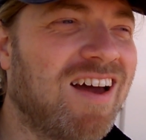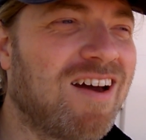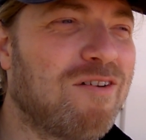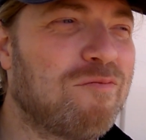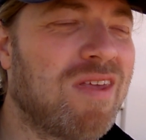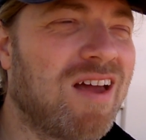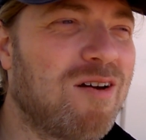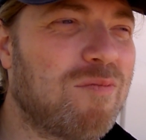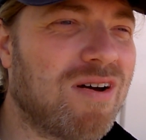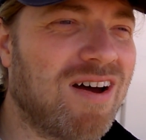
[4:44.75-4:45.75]

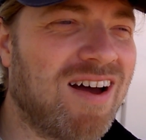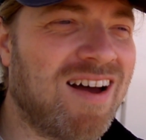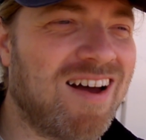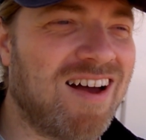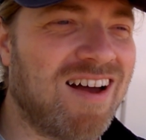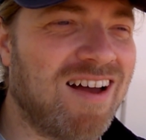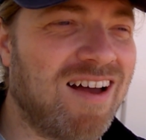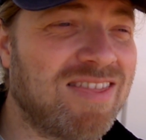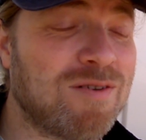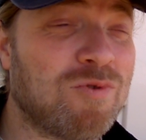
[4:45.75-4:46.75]
But
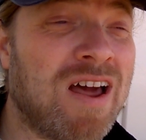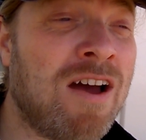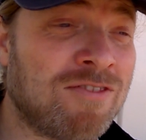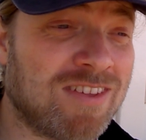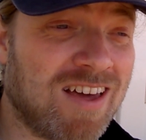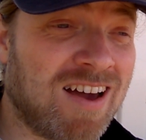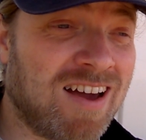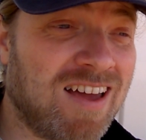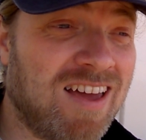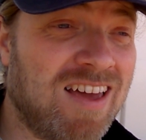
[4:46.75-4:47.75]
the one after
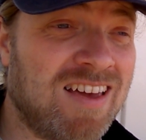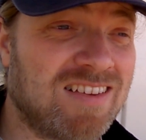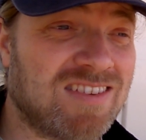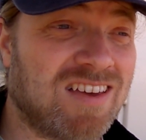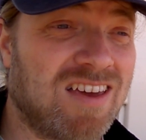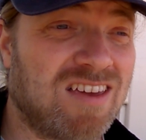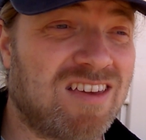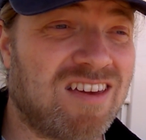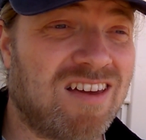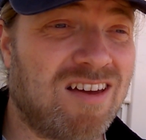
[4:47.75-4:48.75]
that is
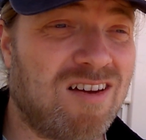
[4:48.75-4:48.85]
like